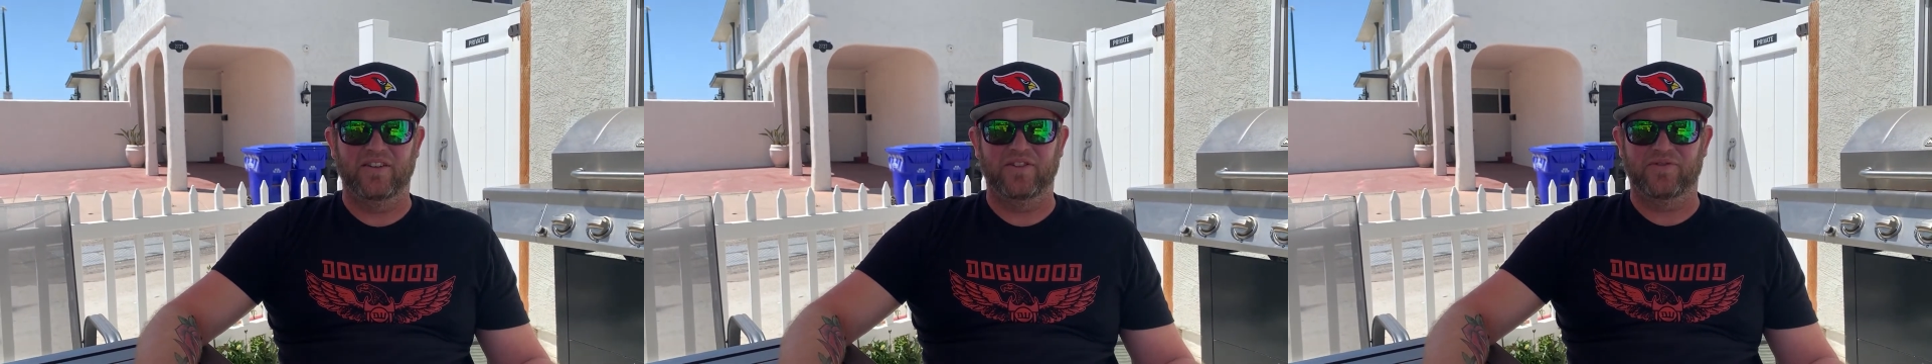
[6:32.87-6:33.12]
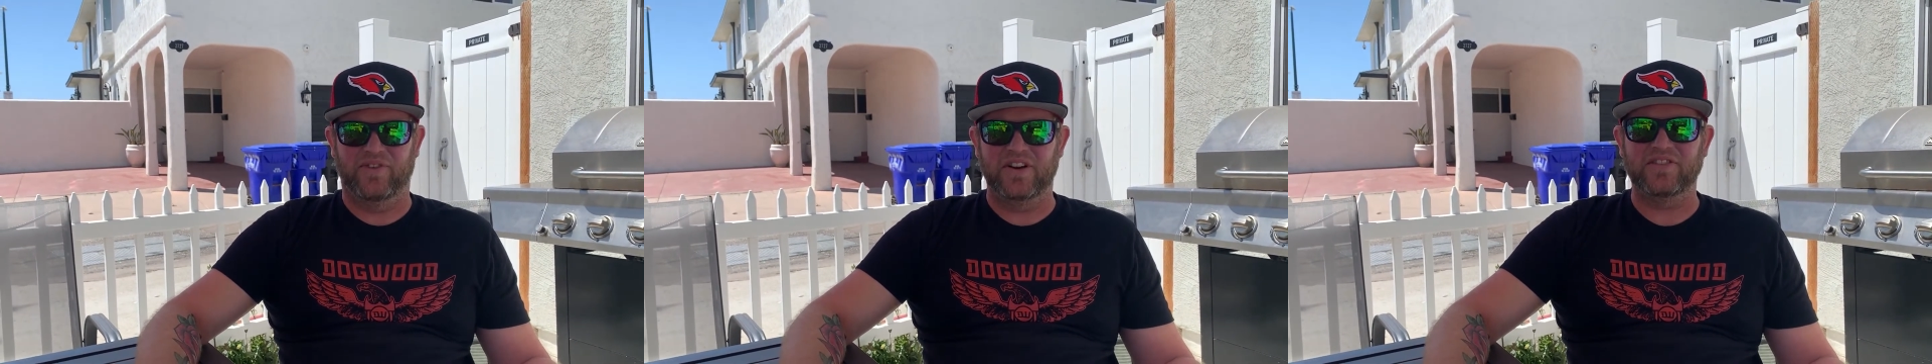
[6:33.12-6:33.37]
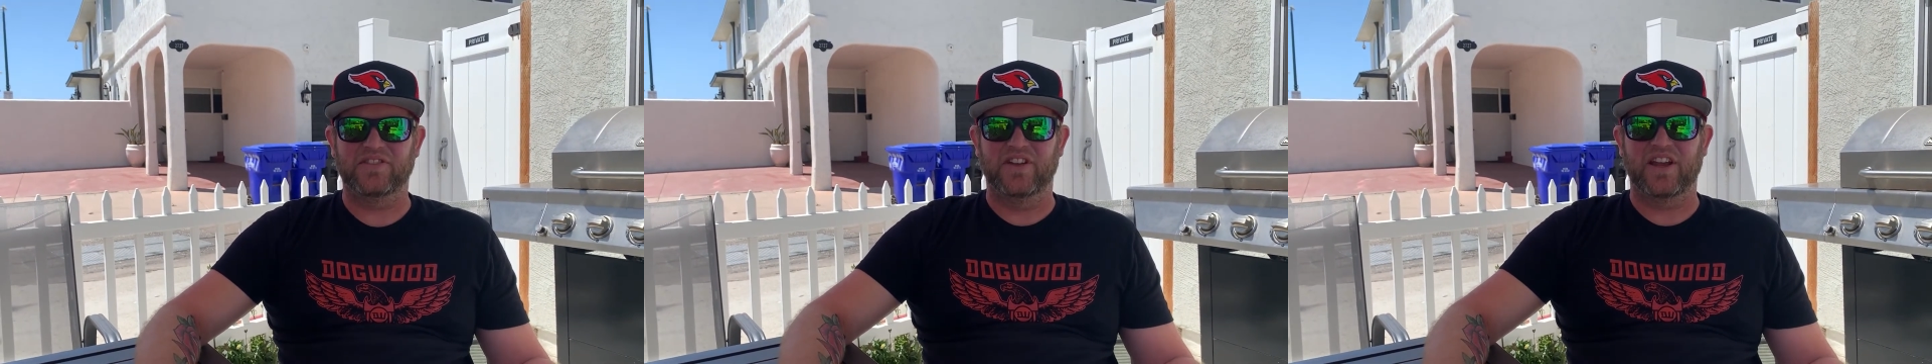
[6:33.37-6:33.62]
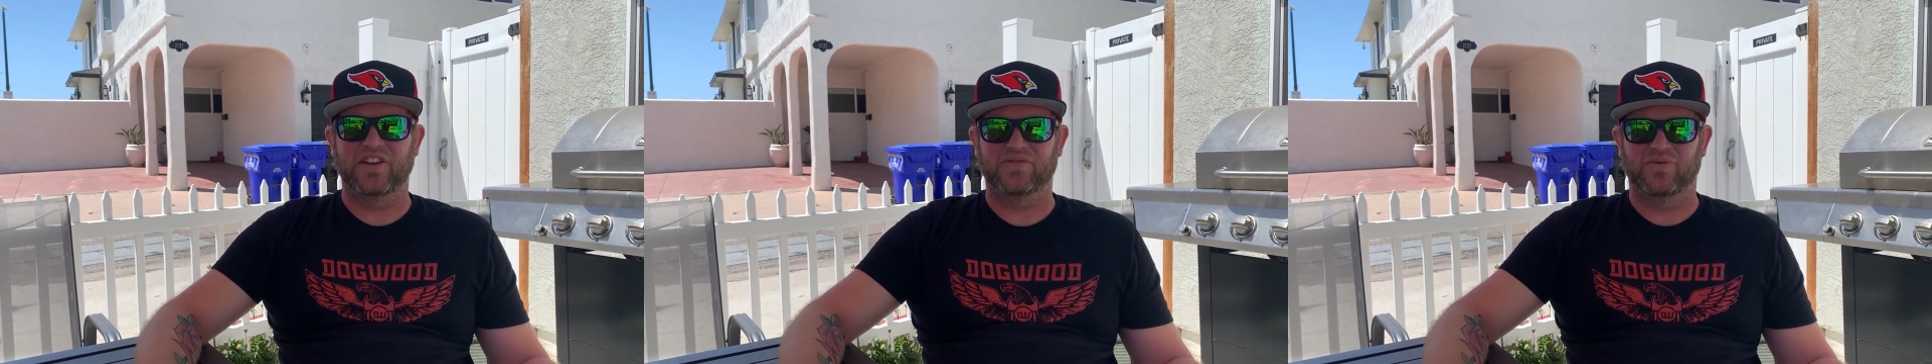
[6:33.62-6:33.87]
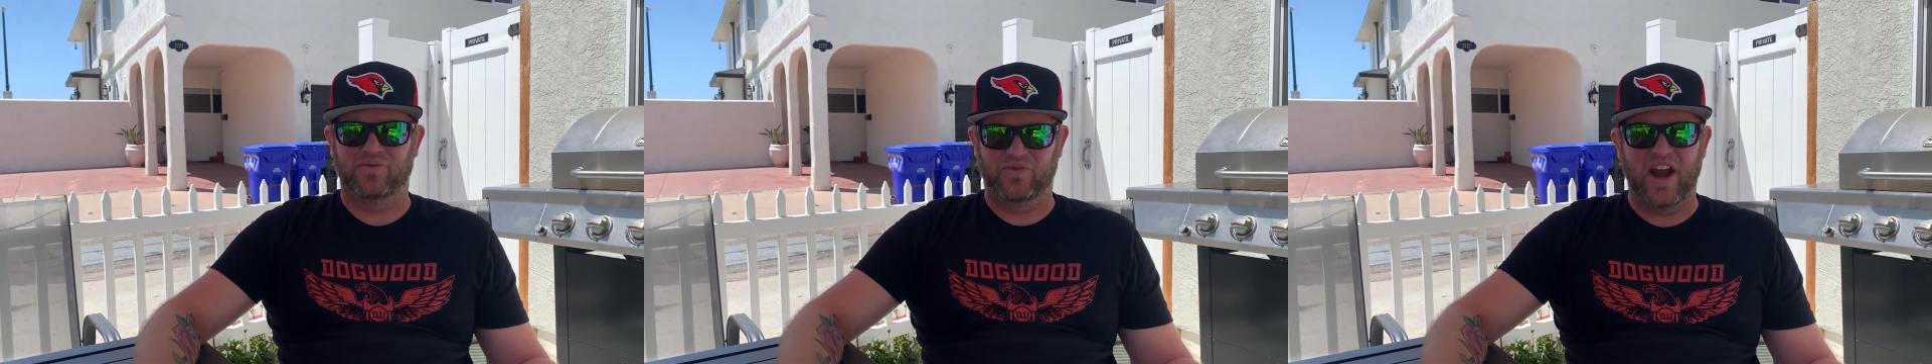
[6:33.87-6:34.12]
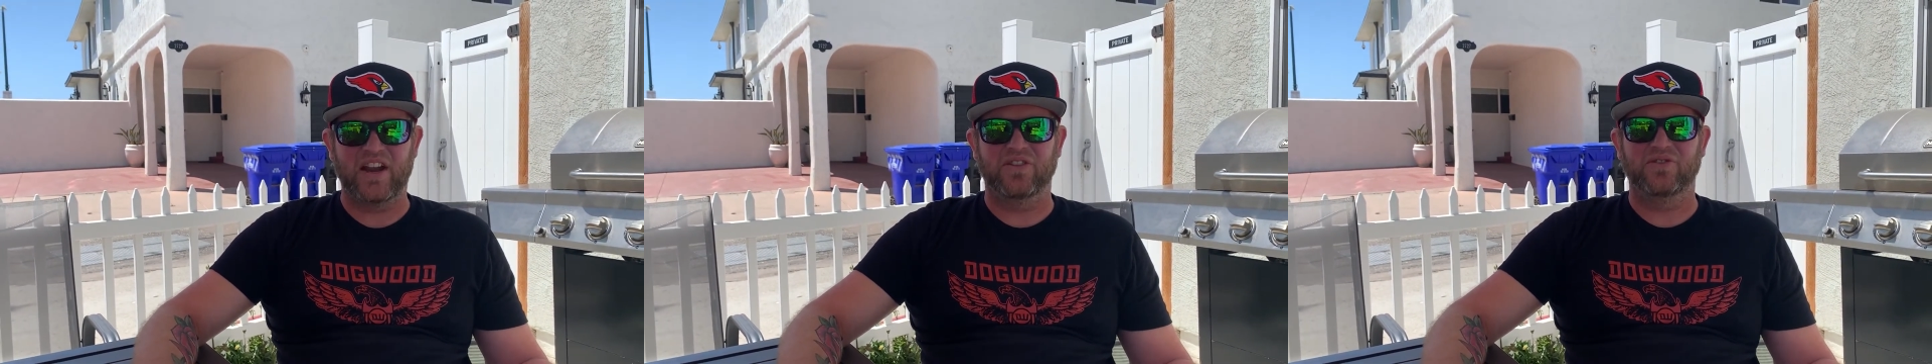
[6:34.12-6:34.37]
The funnest thing is
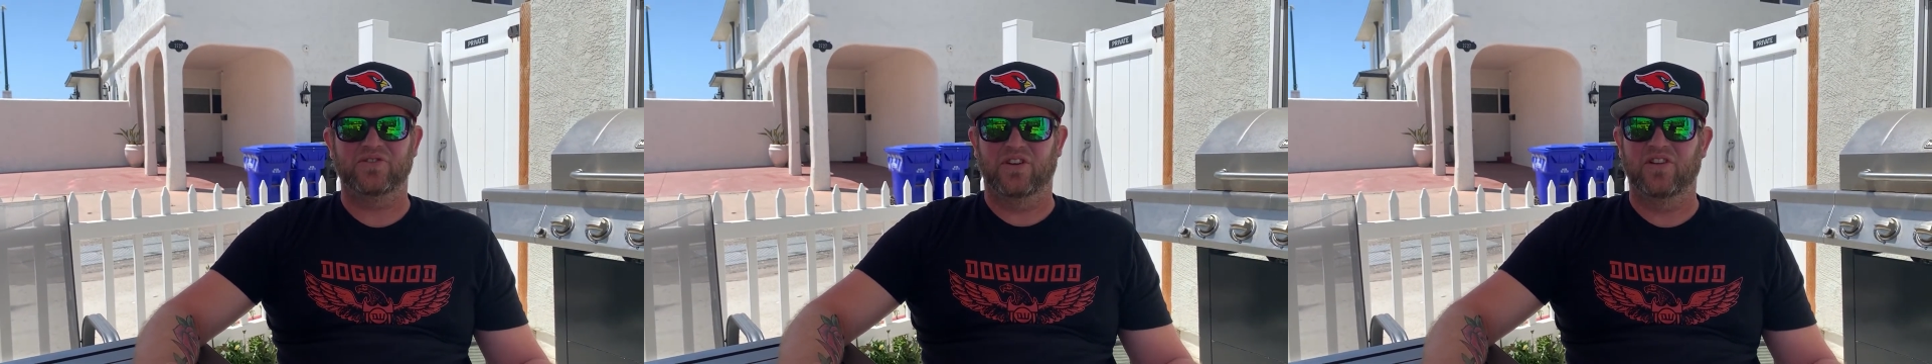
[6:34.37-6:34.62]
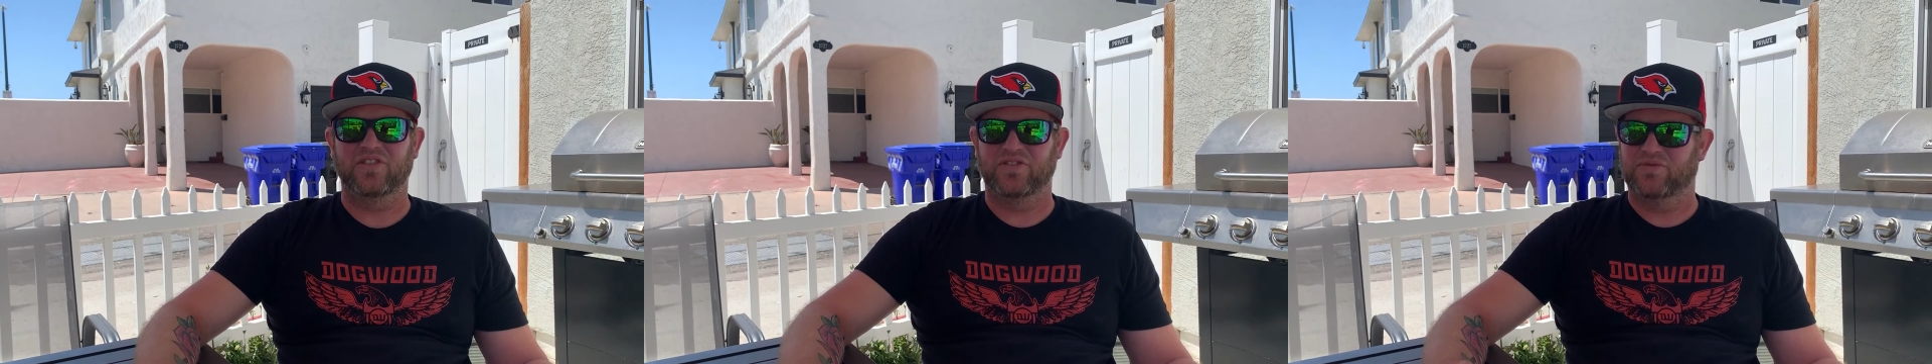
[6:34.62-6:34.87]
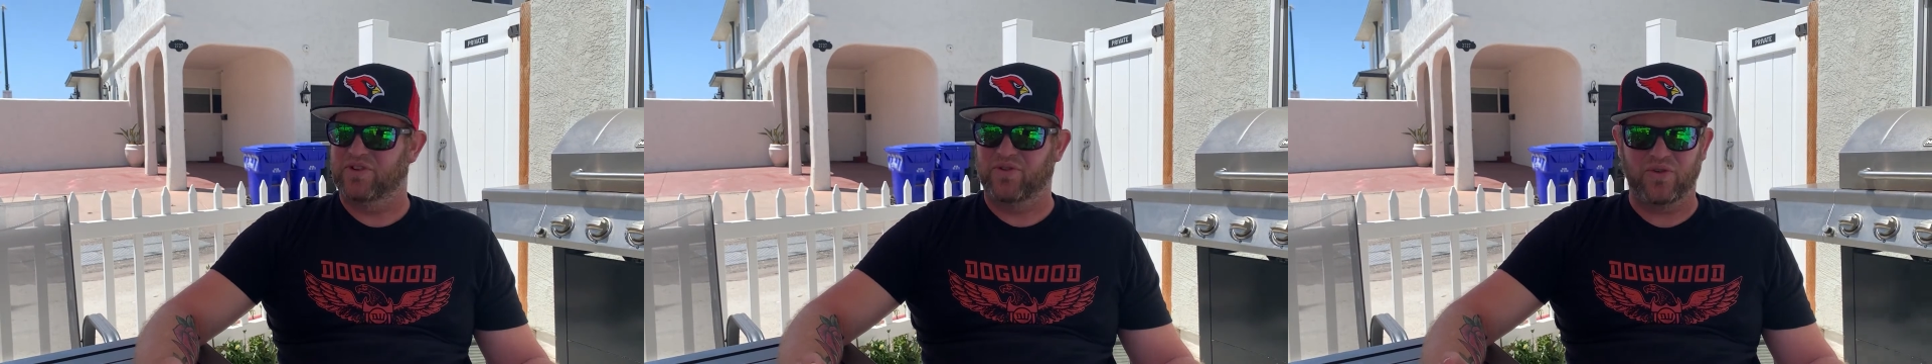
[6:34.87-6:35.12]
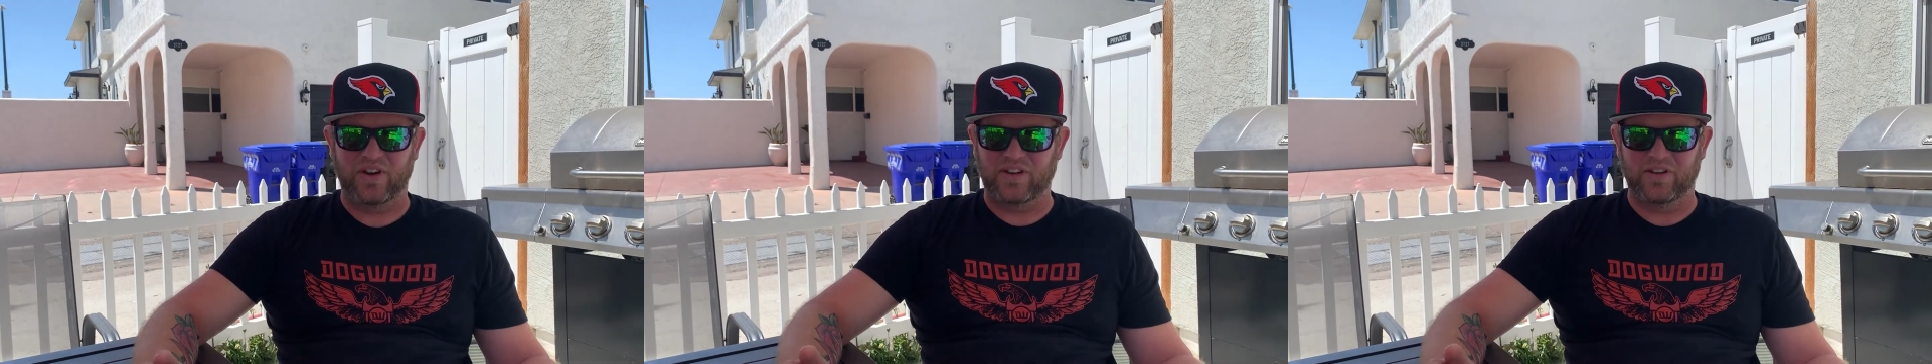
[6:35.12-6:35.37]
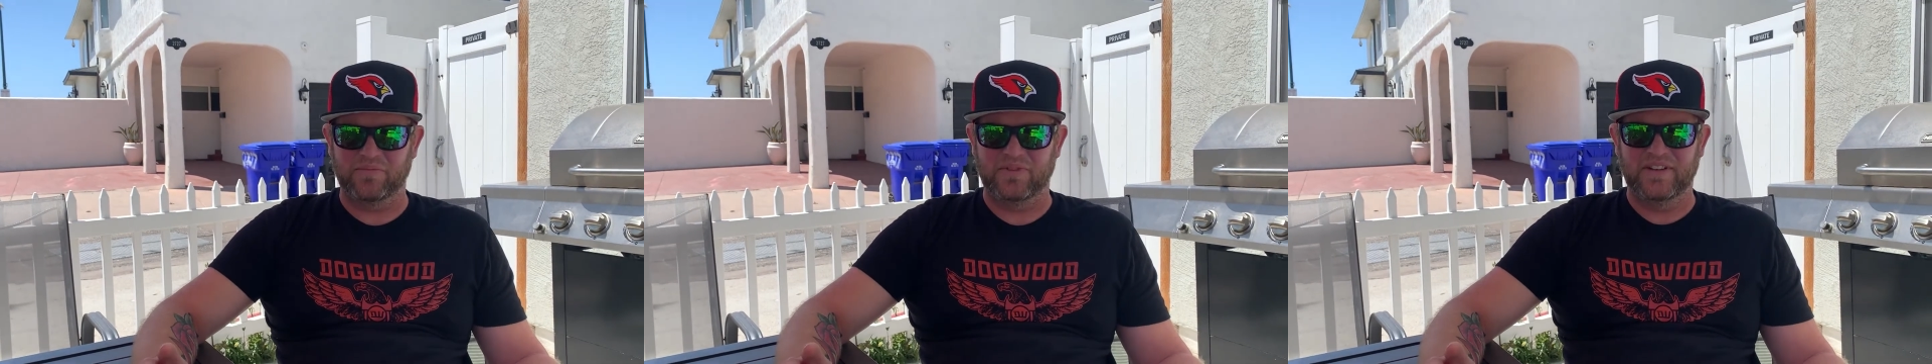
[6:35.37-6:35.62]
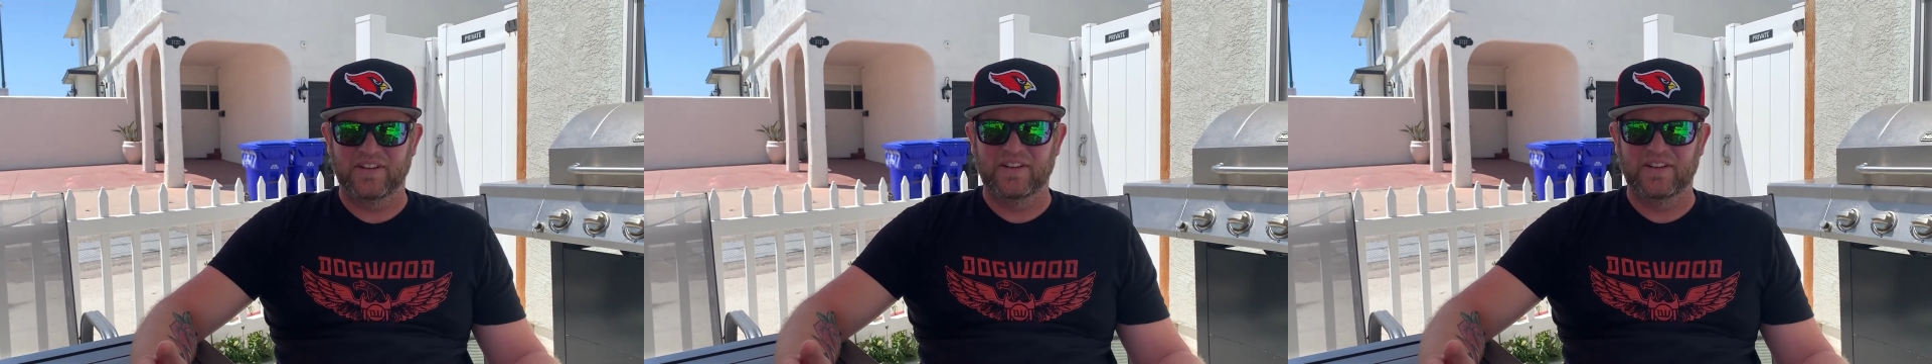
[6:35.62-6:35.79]
writing new songs and recording them,